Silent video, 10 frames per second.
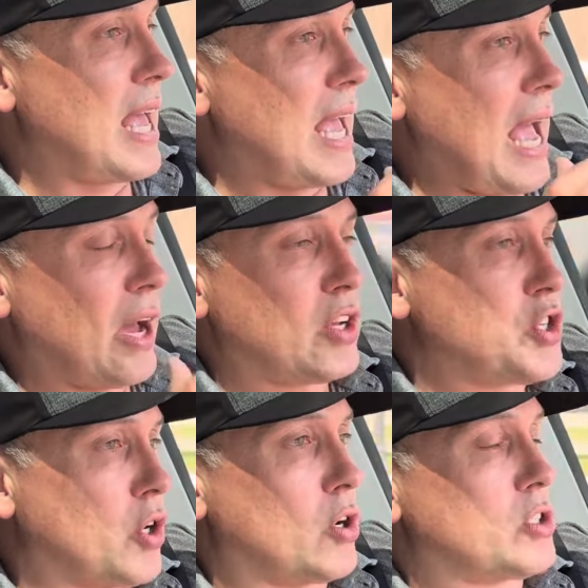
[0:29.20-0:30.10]
how to
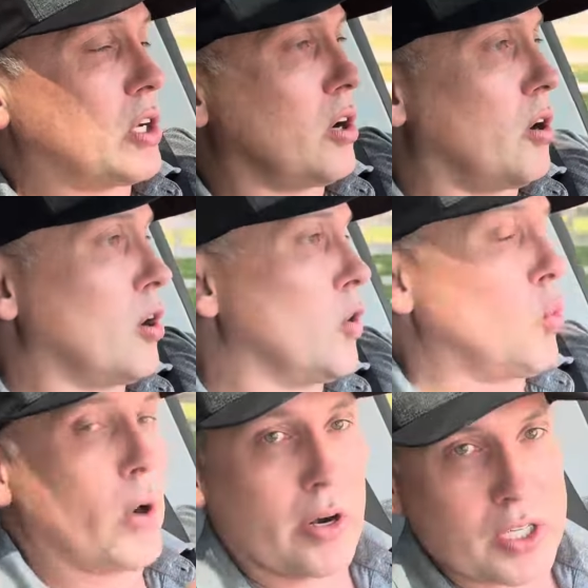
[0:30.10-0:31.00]
charge the car,
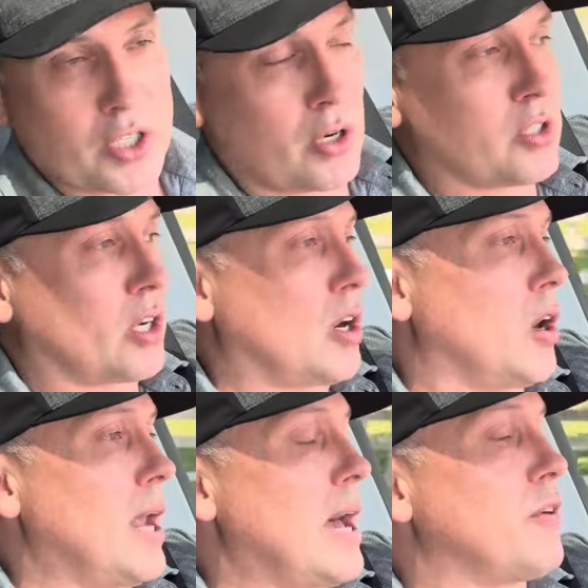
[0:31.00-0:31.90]
where to charge the
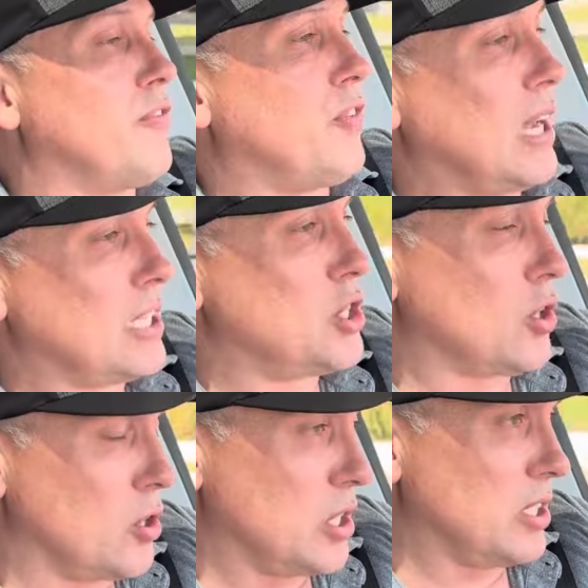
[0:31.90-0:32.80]
car, how to find
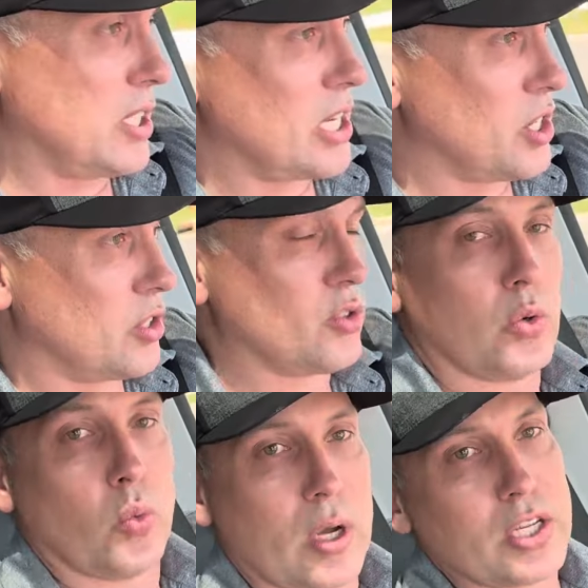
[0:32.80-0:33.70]
charging stations
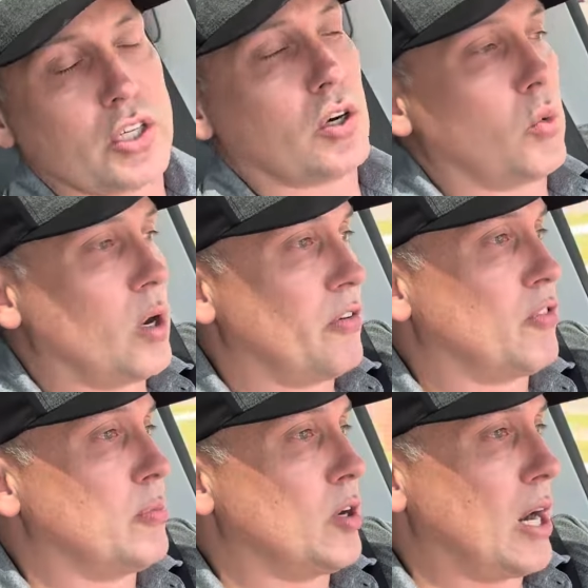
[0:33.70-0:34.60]
when you're away
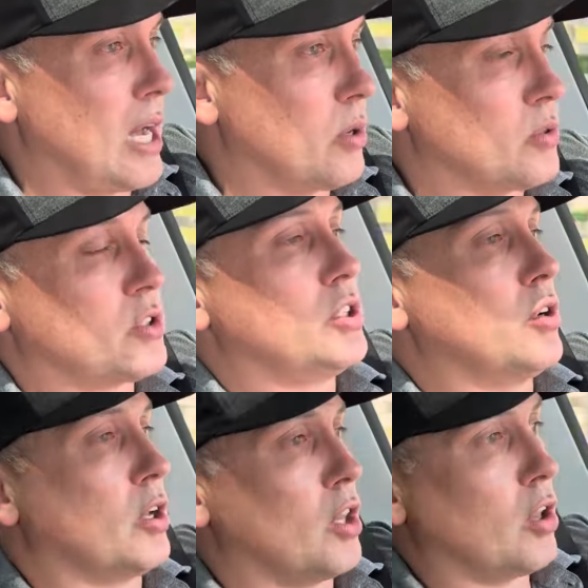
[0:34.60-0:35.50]
from your house, you're
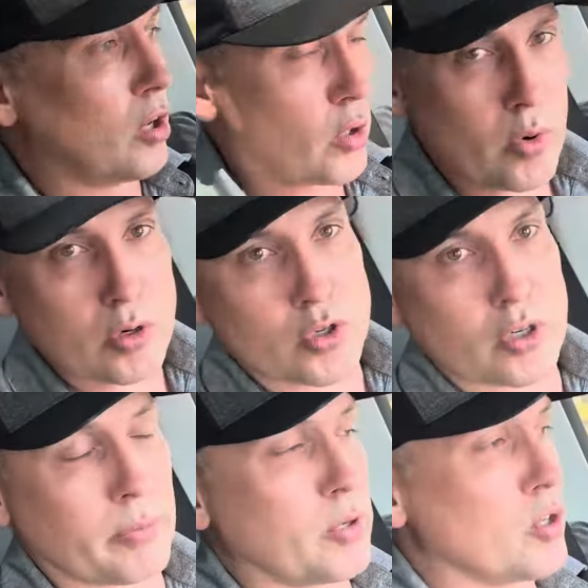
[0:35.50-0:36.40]
on a longer road
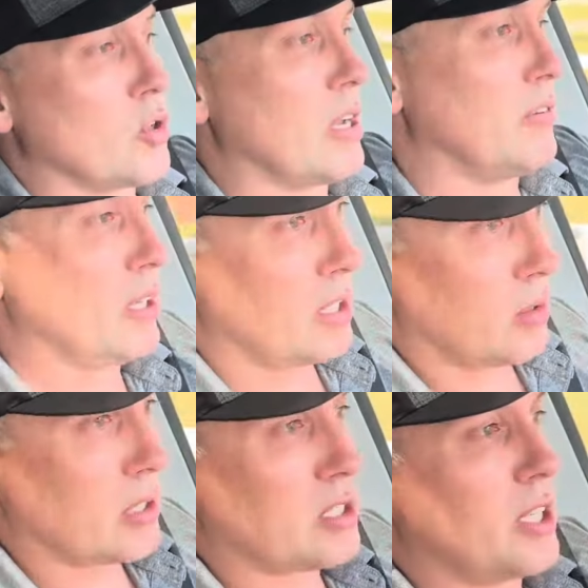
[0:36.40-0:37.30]
trip, you're driving,
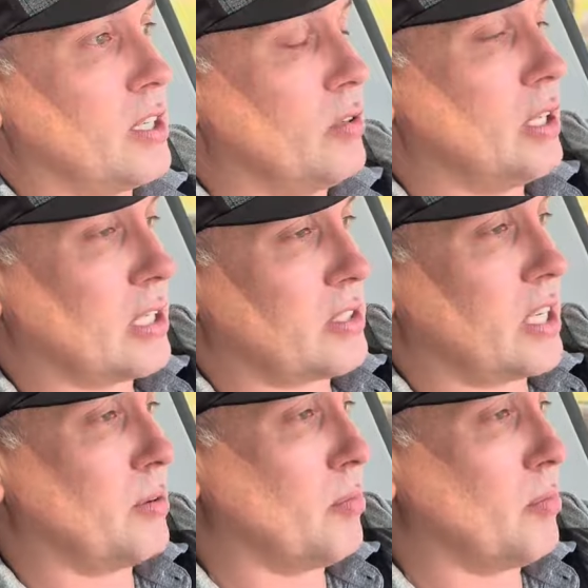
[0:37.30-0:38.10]
extended